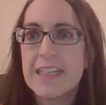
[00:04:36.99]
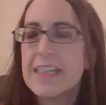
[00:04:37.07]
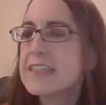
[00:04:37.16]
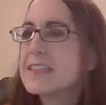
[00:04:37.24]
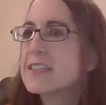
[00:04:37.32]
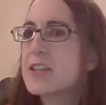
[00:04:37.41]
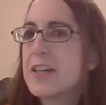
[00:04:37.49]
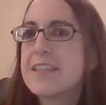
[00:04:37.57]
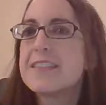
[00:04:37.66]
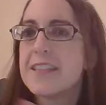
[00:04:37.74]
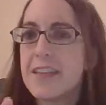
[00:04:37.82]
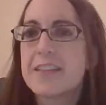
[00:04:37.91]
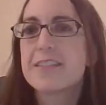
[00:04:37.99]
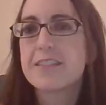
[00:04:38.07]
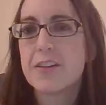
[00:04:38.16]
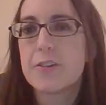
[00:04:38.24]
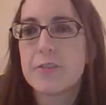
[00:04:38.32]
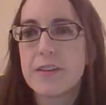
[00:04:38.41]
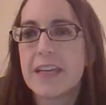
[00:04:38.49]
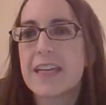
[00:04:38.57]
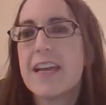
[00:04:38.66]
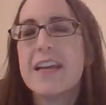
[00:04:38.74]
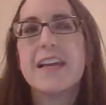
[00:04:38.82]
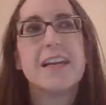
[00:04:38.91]
It's crazy. And so, like,
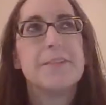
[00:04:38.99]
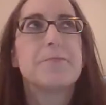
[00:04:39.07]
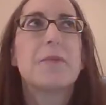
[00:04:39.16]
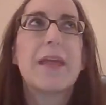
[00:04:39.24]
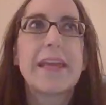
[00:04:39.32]
well,